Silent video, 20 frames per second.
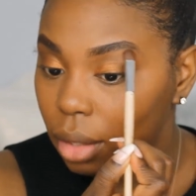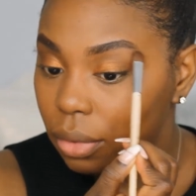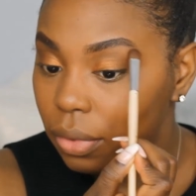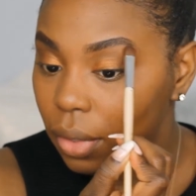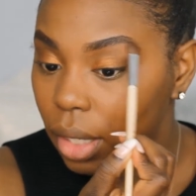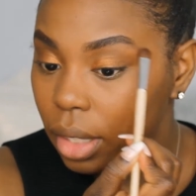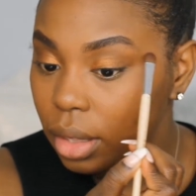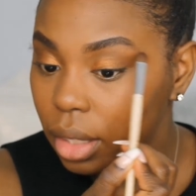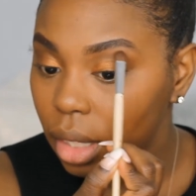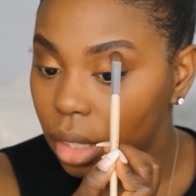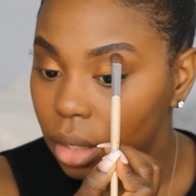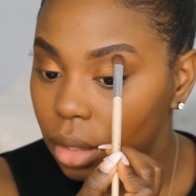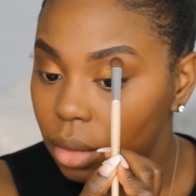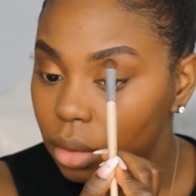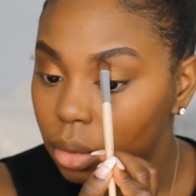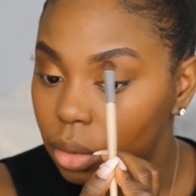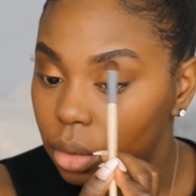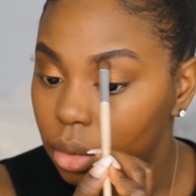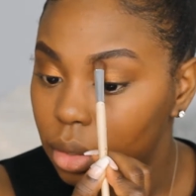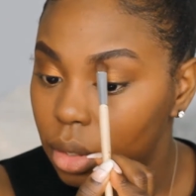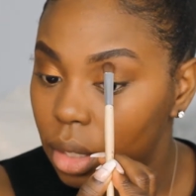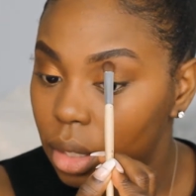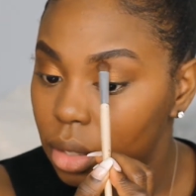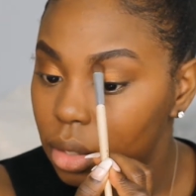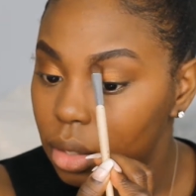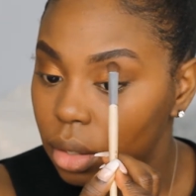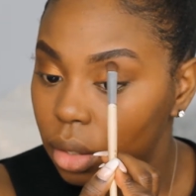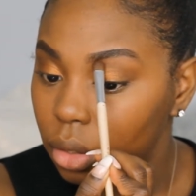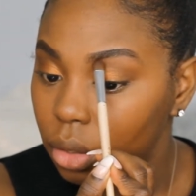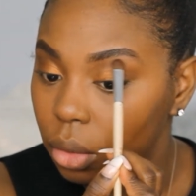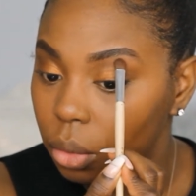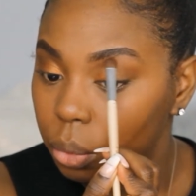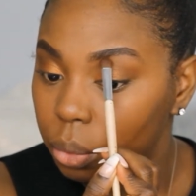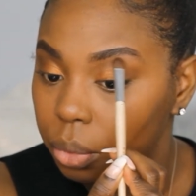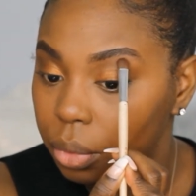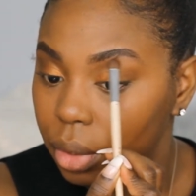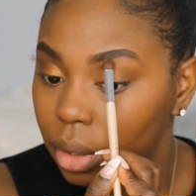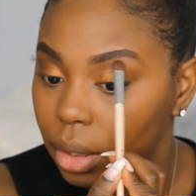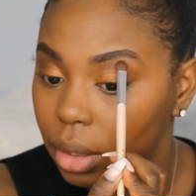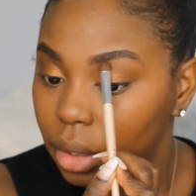I find that it does look
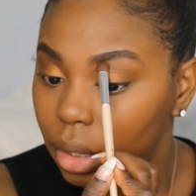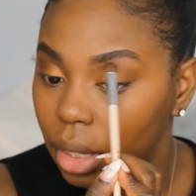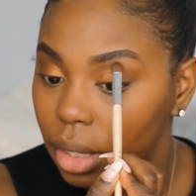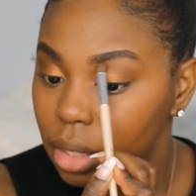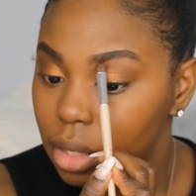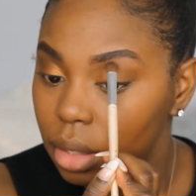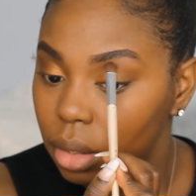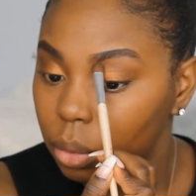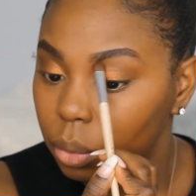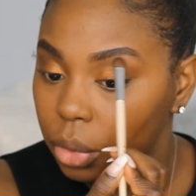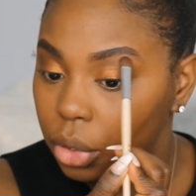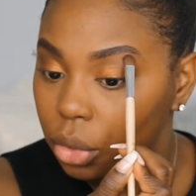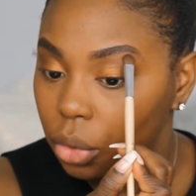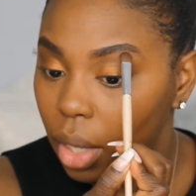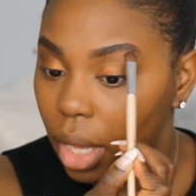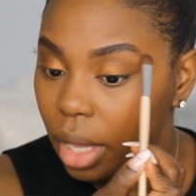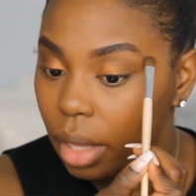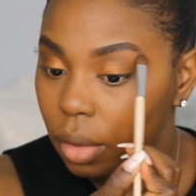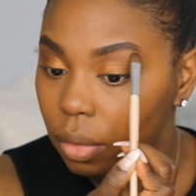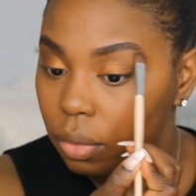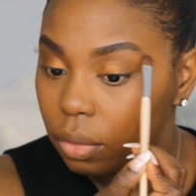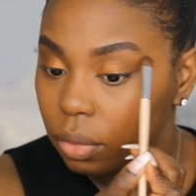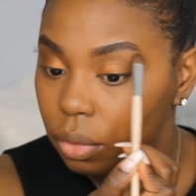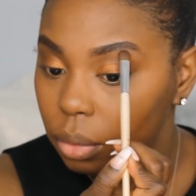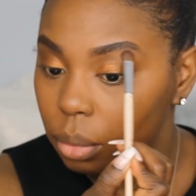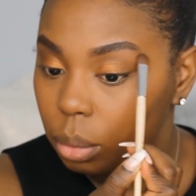really nicely when you have